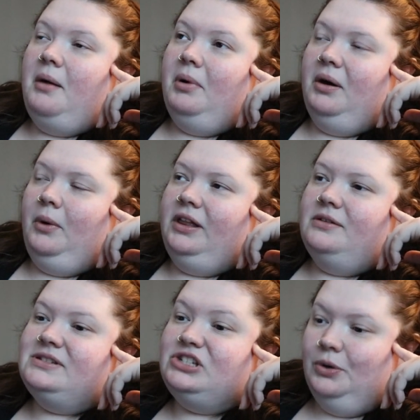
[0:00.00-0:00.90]
But while
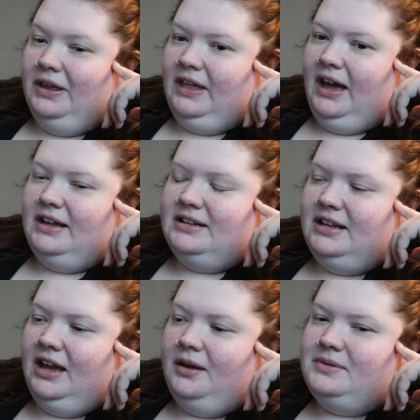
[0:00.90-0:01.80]
I was doing that,
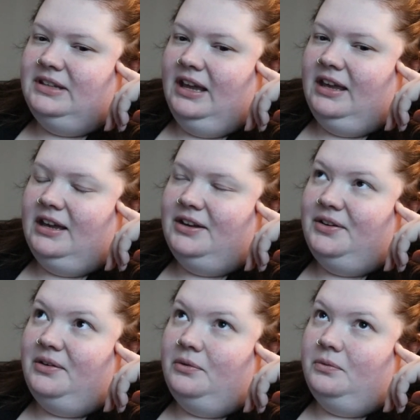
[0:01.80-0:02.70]
I was like
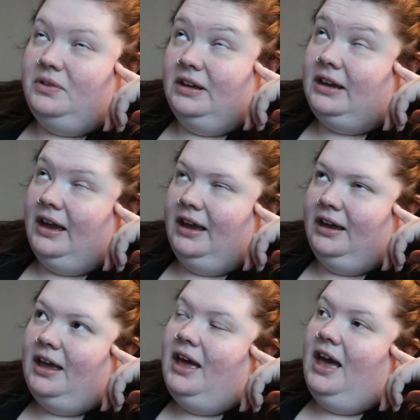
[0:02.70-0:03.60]

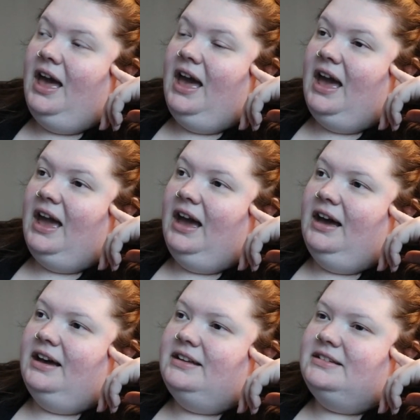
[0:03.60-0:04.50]
thinking,
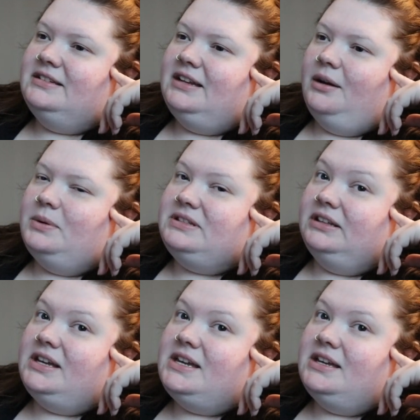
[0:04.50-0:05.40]
and I was
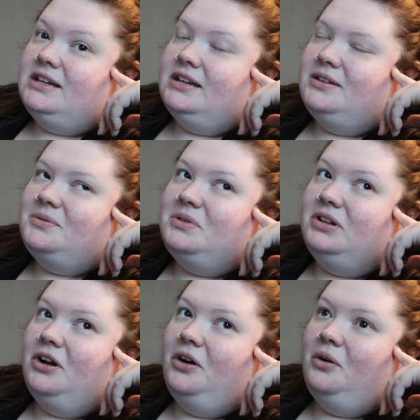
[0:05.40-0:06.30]
like,
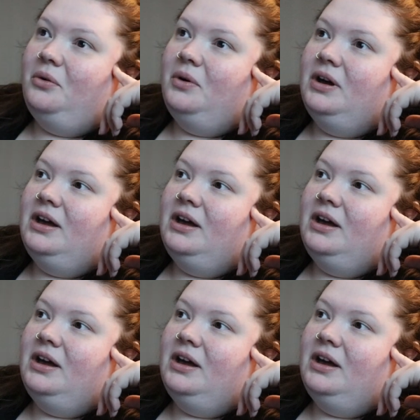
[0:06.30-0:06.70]
you know,